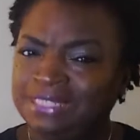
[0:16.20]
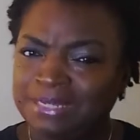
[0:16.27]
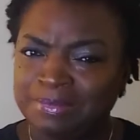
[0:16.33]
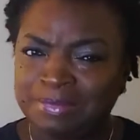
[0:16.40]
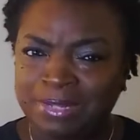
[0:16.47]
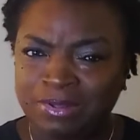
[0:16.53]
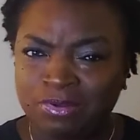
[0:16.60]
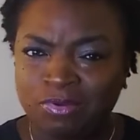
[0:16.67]

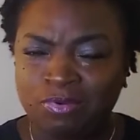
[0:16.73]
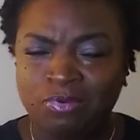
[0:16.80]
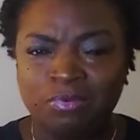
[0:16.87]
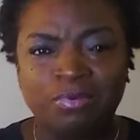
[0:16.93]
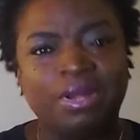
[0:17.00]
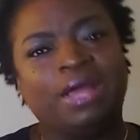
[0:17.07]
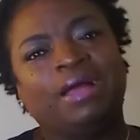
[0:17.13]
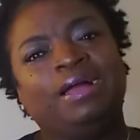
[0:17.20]
come
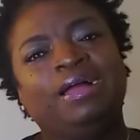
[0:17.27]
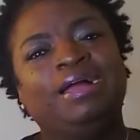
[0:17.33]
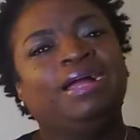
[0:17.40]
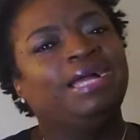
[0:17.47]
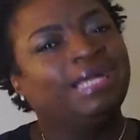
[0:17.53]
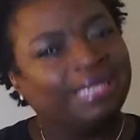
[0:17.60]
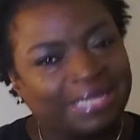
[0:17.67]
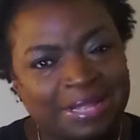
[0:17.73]
on.
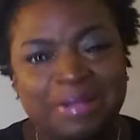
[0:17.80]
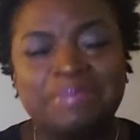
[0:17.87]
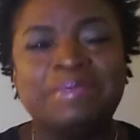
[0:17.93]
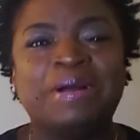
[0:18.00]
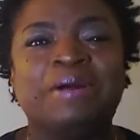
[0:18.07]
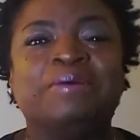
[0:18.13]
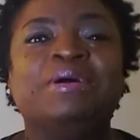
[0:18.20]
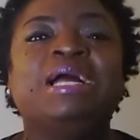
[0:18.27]
Come
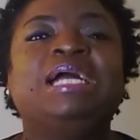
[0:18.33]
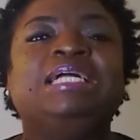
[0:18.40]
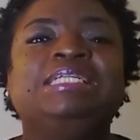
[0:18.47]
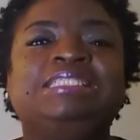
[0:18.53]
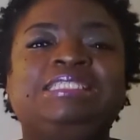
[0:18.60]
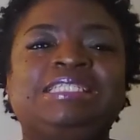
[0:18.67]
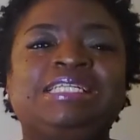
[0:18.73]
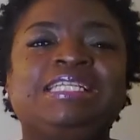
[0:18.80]
on.
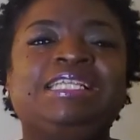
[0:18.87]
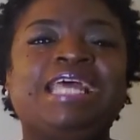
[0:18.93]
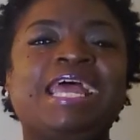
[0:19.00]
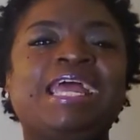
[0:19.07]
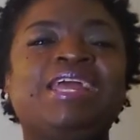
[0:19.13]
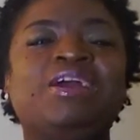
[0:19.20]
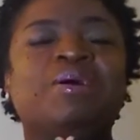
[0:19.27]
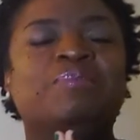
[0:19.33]

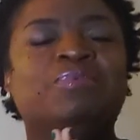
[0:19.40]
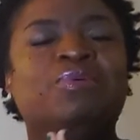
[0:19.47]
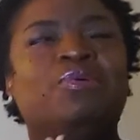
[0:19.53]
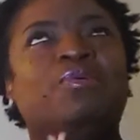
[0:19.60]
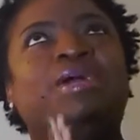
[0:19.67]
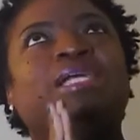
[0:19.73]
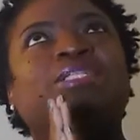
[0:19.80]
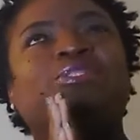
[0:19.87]
Today I'm
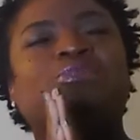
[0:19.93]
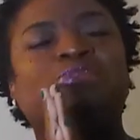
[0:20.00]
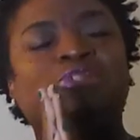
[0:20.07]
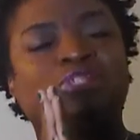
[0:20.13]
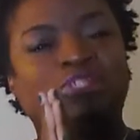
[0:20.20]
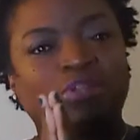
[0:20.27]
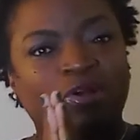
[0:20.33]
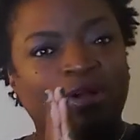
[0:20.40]
going to
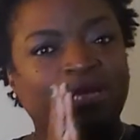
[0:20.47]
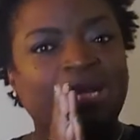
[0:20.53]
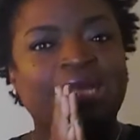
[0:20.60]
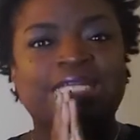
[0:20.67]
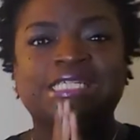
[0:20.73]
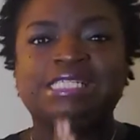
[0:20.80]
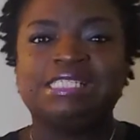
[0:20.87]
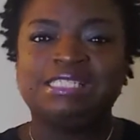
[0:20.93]
start
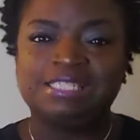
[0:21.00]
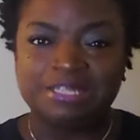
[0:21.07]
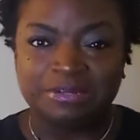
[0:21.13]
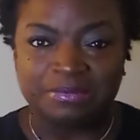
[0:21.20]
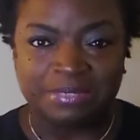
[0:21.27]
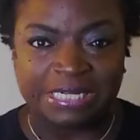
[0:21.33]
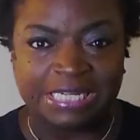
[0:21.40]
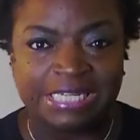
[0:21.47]
a
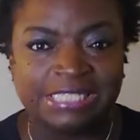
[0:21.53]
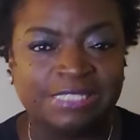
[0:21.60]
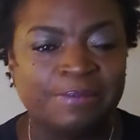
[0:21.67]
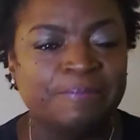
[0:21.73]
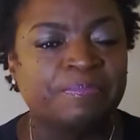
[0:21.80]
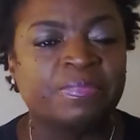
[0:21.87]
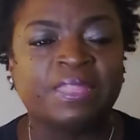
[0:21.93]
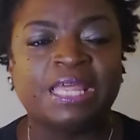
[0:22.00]
series
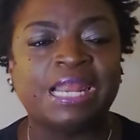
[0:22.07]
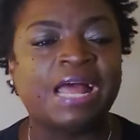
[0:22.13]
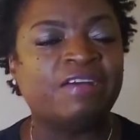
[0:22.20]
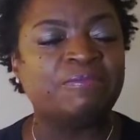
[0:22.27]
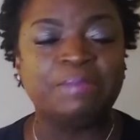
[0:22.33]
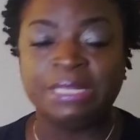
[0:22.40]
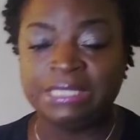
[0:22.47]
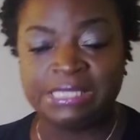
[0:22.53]
that
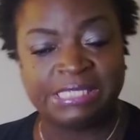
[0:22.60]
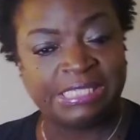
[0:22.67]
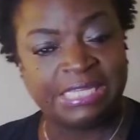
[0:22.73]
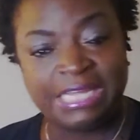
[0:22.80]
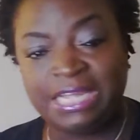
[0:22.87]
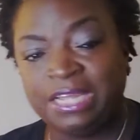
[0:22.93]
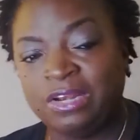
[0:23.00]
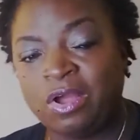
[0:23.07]
I've been
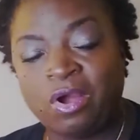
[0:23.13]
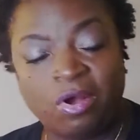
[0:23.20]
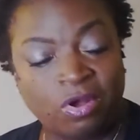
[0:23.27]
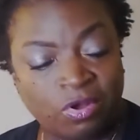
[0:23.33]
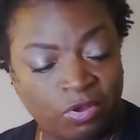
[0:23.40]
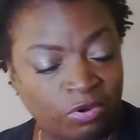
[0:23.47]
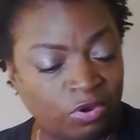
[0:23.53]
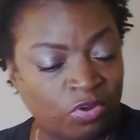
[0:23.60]
seeing
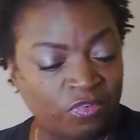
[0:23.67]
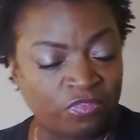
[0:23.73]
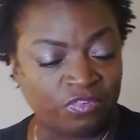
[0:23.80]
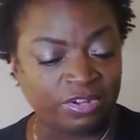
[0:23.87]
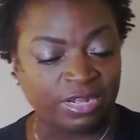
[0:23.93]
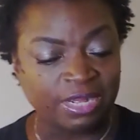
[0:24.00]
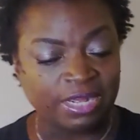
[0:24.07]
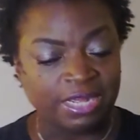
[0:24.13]
all
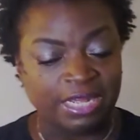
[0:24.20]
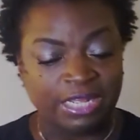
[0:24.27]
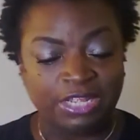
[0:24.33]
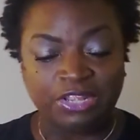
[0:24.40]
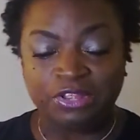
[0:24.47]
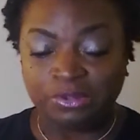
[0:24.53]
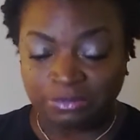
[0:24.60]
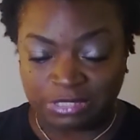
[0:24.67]
over
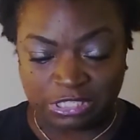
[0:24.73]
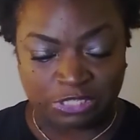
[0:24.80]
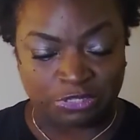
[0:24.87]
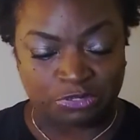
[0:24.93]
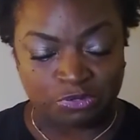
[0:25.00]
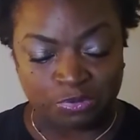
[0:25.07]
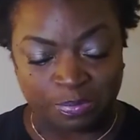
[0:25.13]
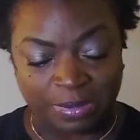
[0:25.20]

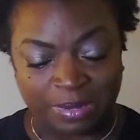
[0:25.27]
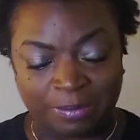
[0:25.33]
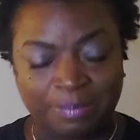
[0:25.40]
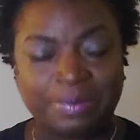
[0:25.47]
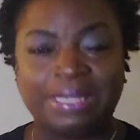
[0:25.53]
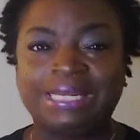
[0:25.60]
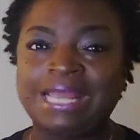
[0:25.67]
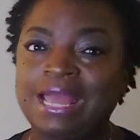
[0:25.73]
YouTube,
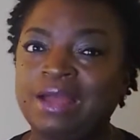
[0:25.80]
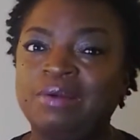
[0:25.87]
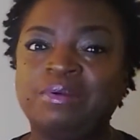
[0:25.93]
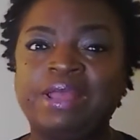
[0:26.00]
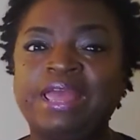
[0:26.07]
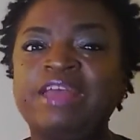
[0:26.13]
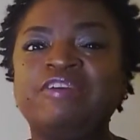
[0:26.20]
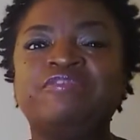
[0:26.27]
but
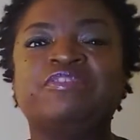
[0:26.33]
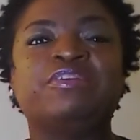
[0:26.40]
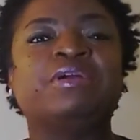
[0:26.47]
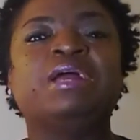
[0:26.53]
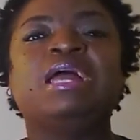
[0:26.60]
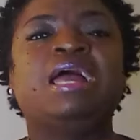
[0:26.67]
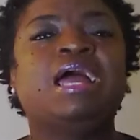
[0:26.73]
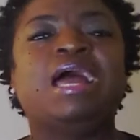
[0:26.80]

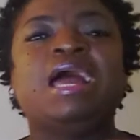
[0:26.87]
however,